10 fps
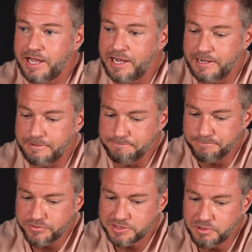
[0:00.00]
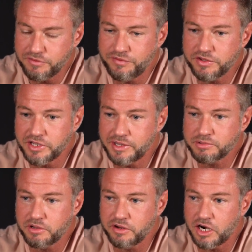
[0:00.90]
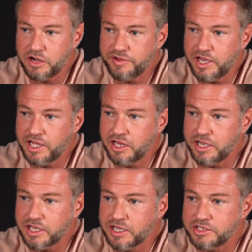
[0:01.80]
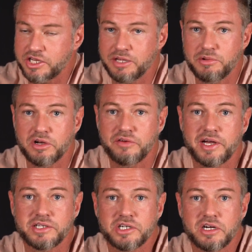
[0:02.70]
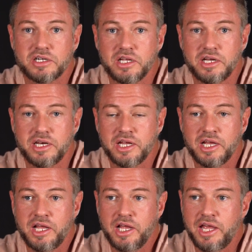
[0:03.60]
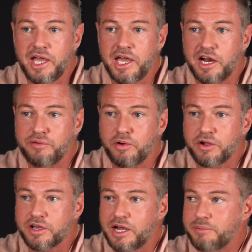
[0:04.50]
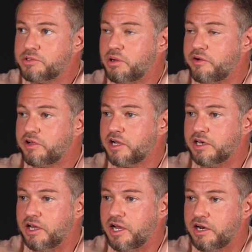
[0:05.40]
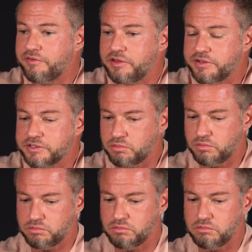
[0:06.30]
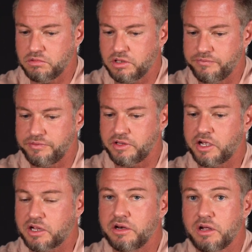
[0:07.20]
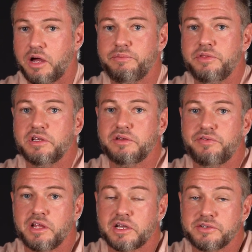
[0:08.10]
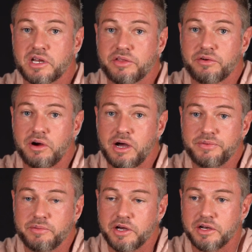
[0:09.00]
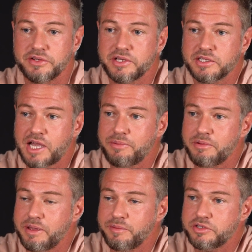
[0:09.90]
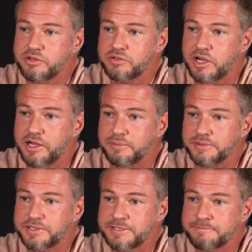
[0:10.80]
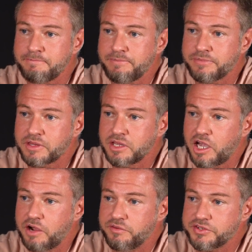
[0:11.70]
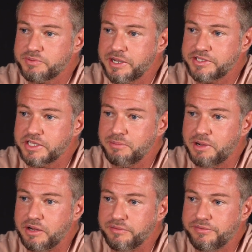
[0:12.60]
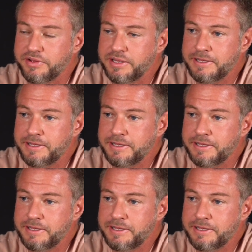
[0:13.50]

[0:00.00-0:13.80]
Um, there's been a few times where I've had like a cheat meal, I've had chocolate and I've woken up at 12 o'clock at night, I've had this like I, I nearly felt like I was going to throw up, to be honest. And it's happened maybe two times over the space of the month.